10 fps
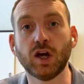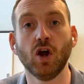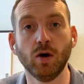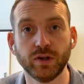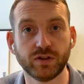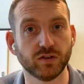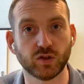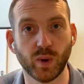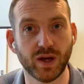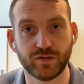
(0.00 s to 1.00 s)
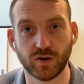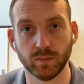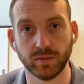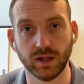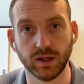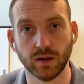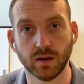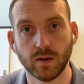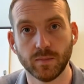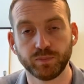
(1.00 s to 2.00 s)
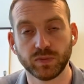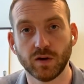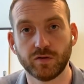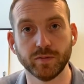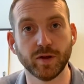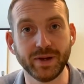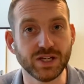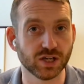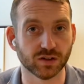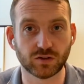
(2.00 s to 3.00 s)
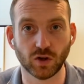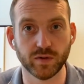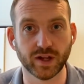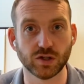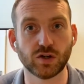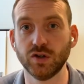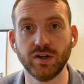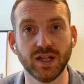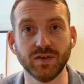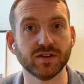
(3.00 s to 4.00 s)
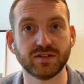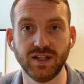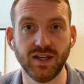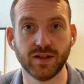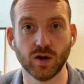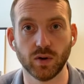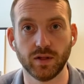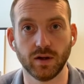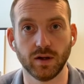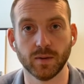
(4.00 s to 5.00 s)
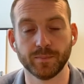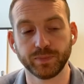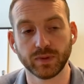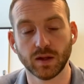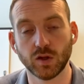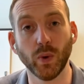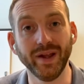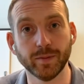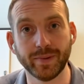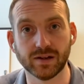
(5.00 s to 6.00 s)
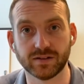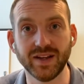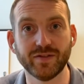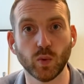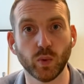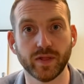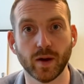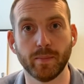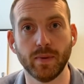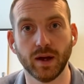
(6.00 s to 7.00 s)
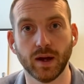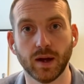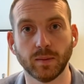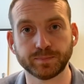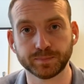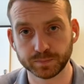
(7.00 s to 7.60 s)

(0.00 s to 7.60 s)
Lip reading: kilometers away from the beaches, so that you couldn't even see the windmills, even with a